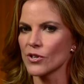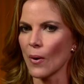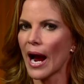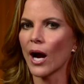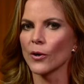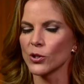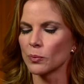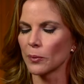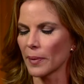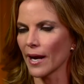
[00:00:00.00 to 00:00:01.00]
you know how you
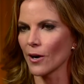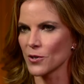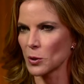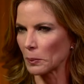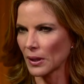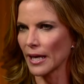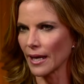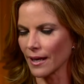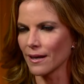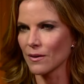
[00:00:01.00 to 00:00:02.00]
prepared to
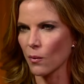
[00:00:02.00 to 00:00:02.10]
play